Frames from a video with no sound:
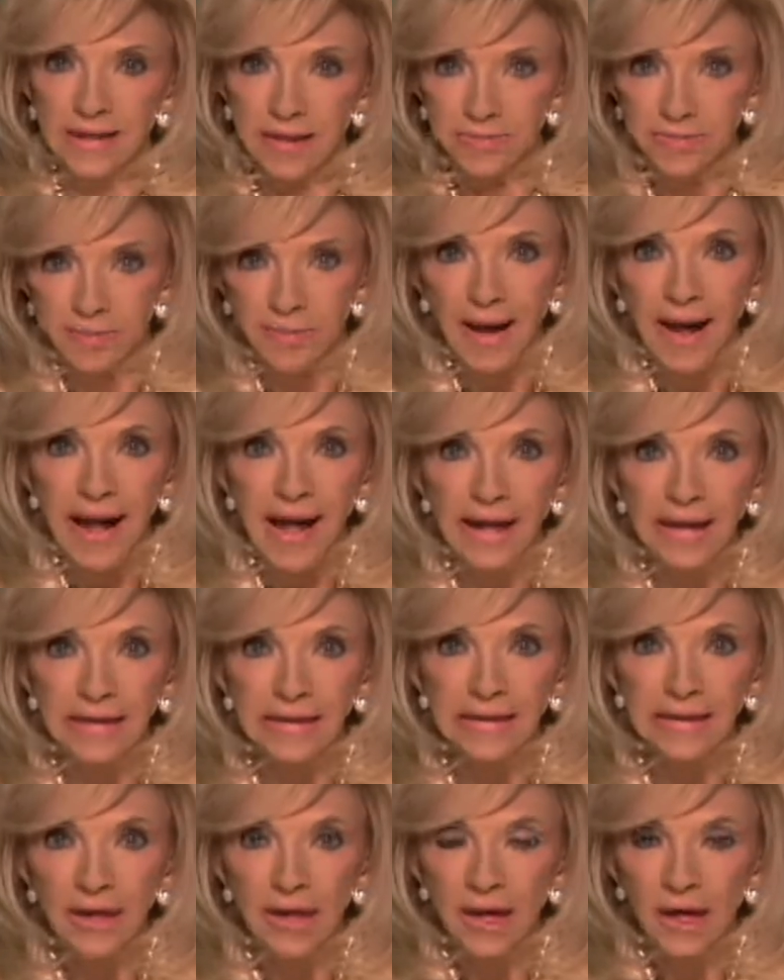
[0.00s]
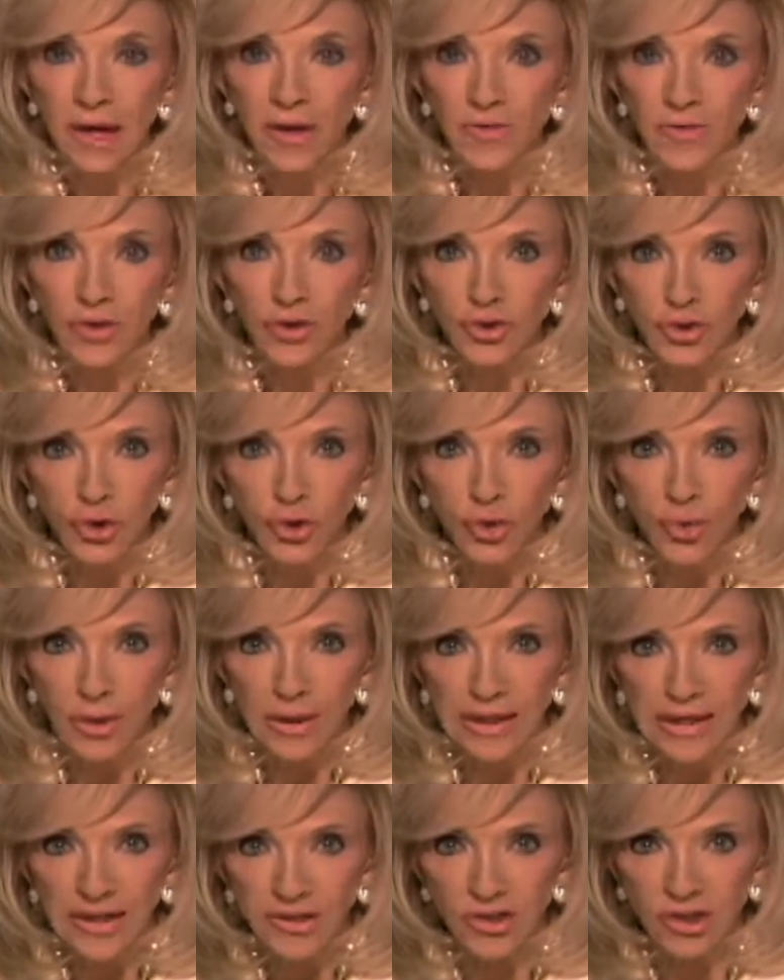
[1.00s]
combine the two
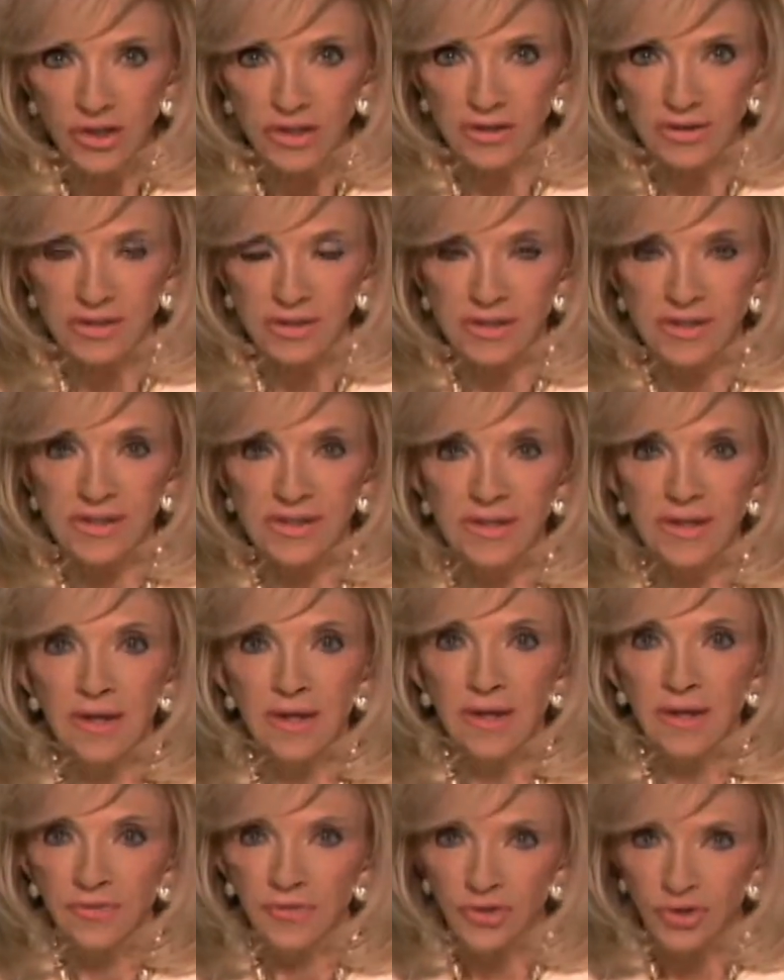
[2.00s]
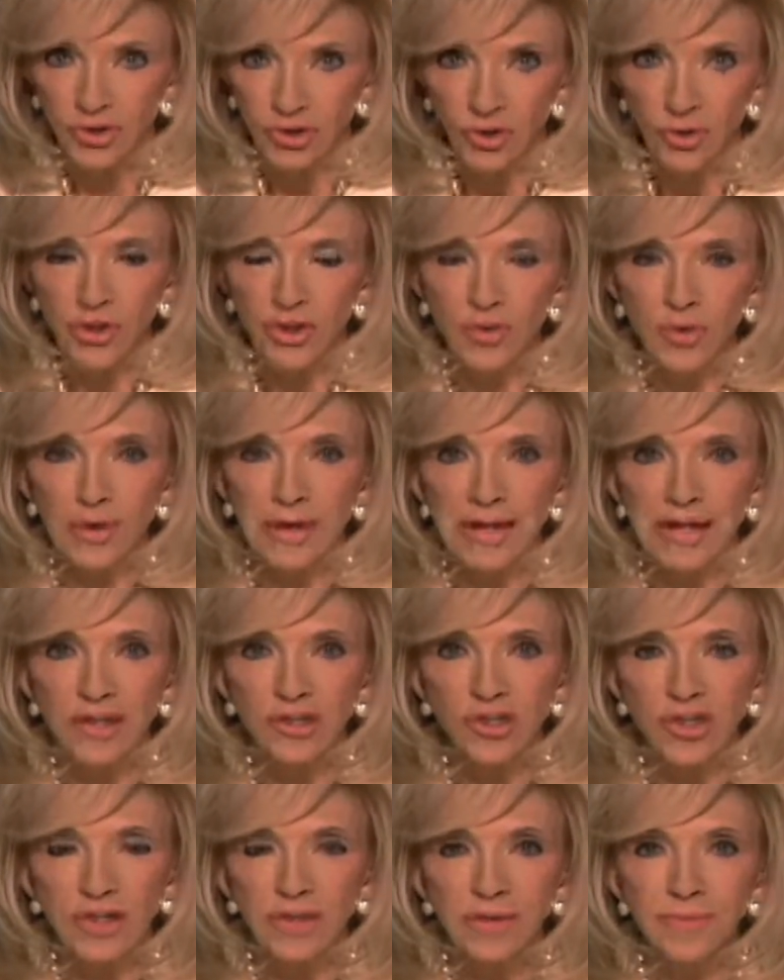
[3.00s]
religions, the Jewish
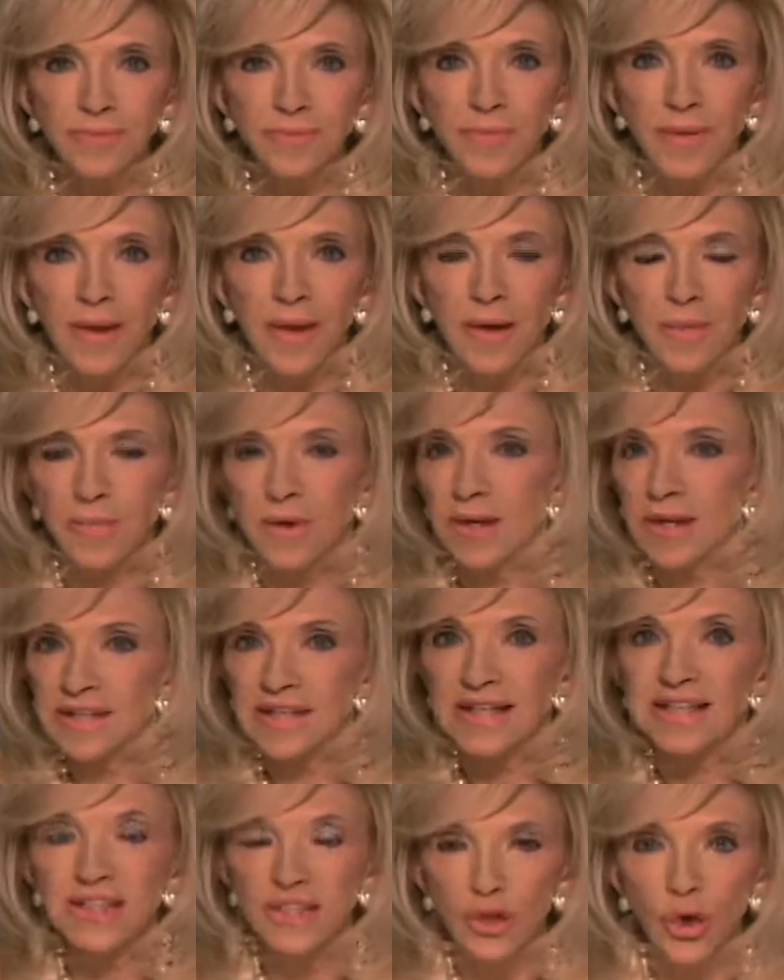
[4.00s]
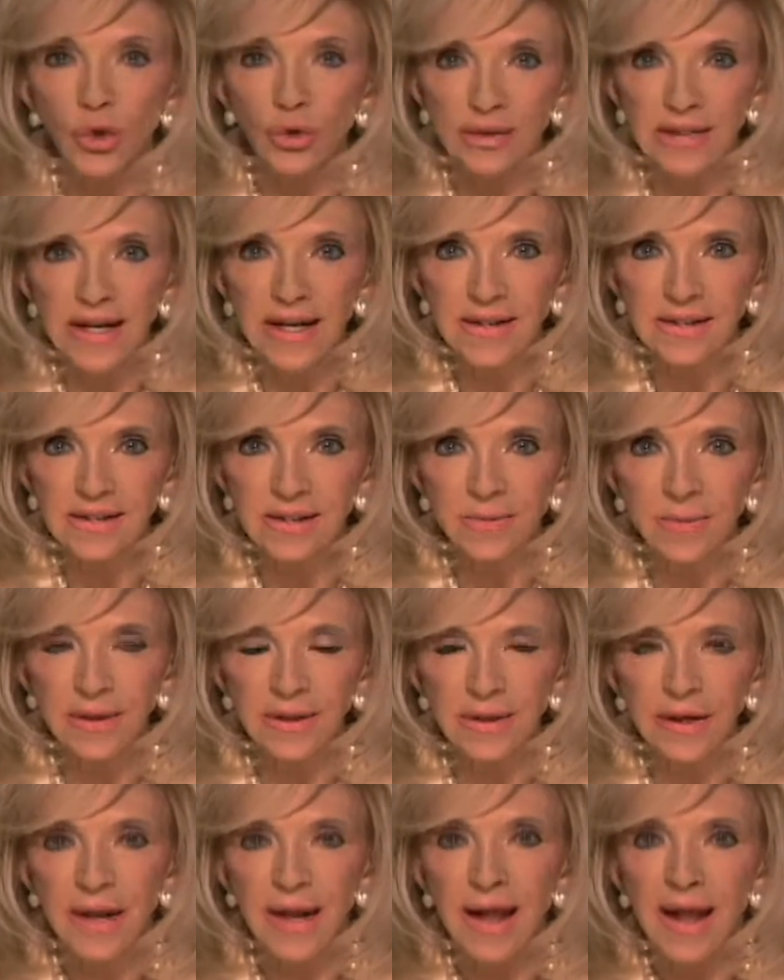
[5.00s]
religion, because that's the Old
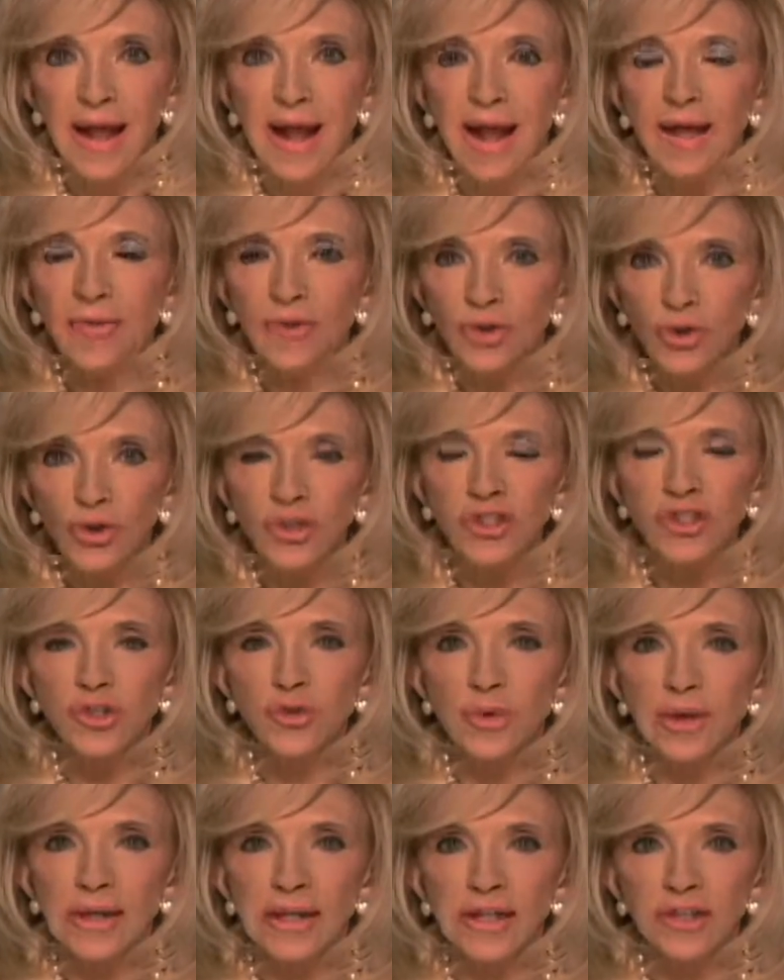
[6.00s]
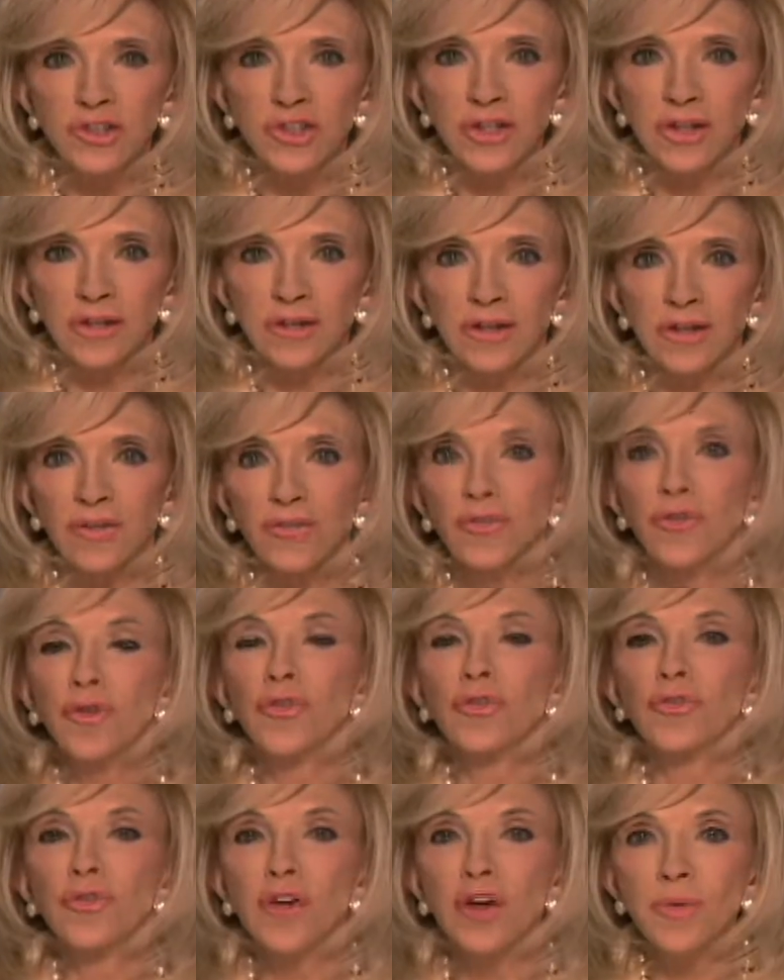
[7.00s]
Testament, and the Christian religion, the
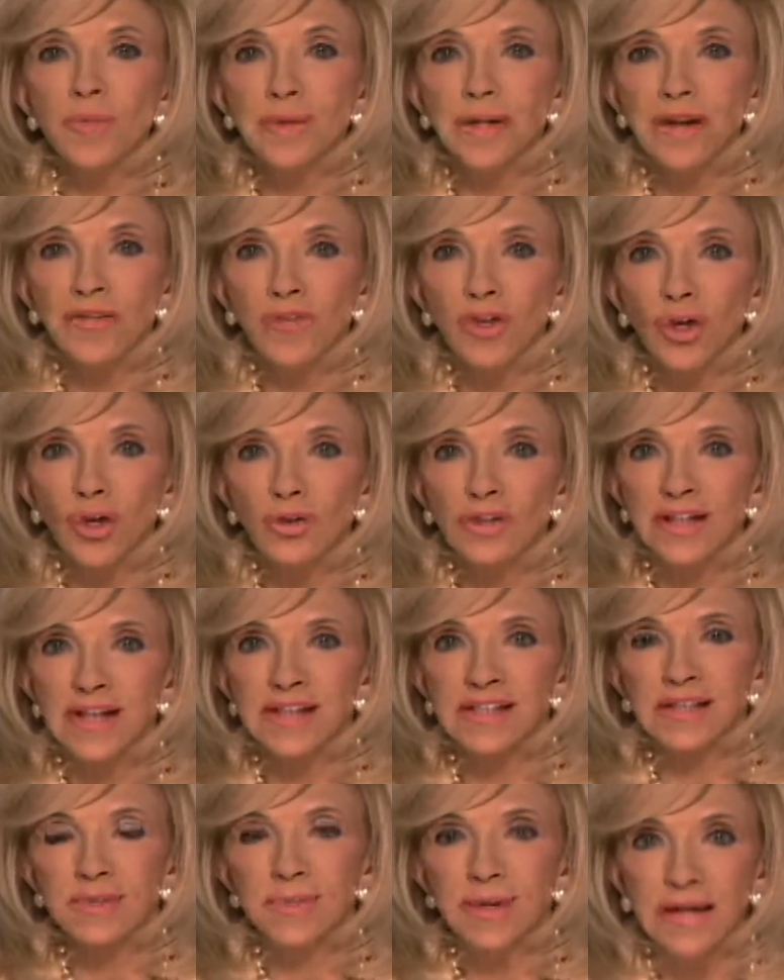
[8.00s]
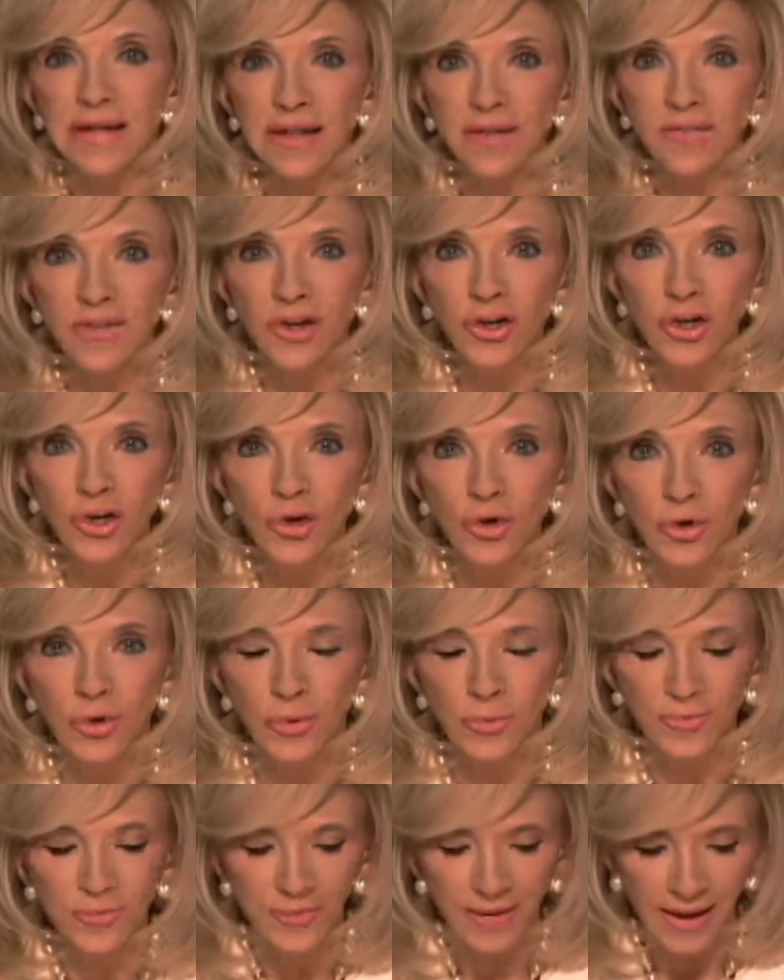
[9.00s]
fulfillment of the Old Testament in the
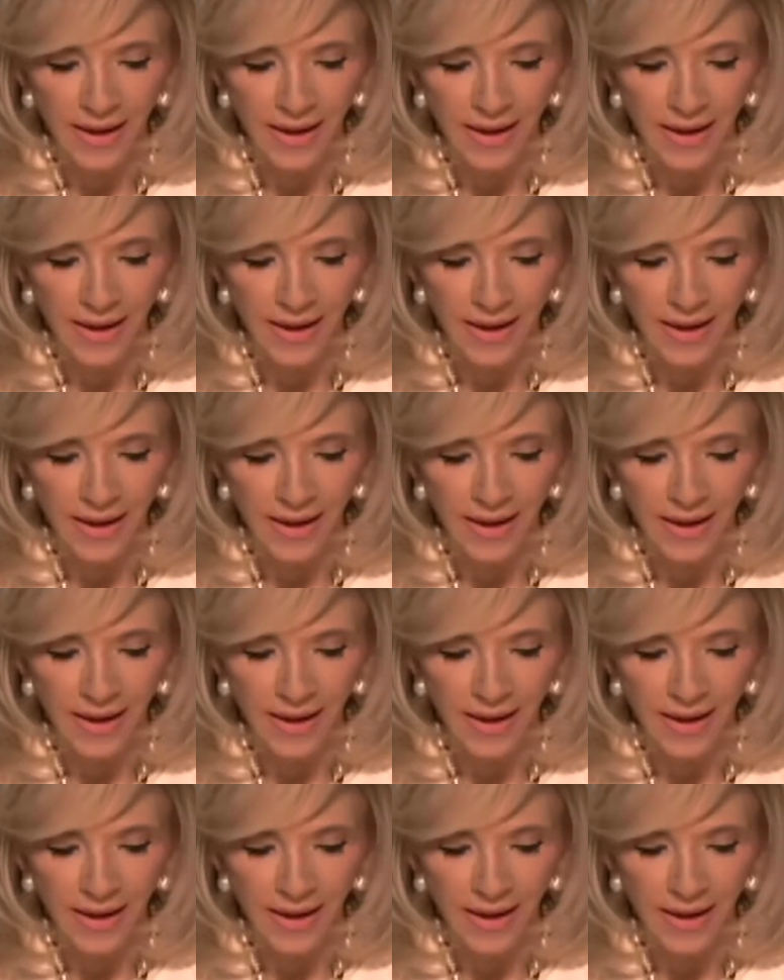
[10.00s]
New?